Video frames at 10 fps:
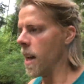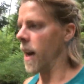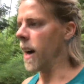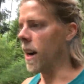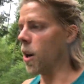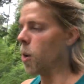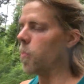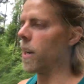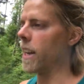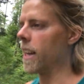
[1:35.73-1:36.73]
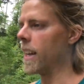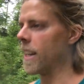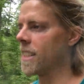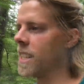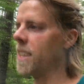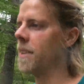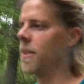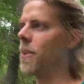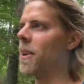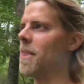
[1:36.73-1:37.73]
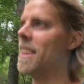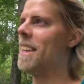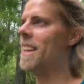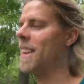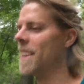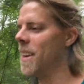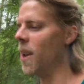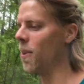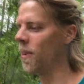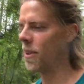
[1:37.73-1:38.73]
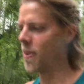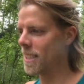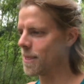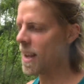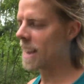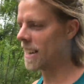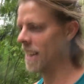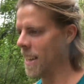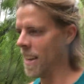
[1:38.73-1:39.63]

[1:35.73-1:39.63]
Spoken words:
Hopefully I can get one of the old ones back.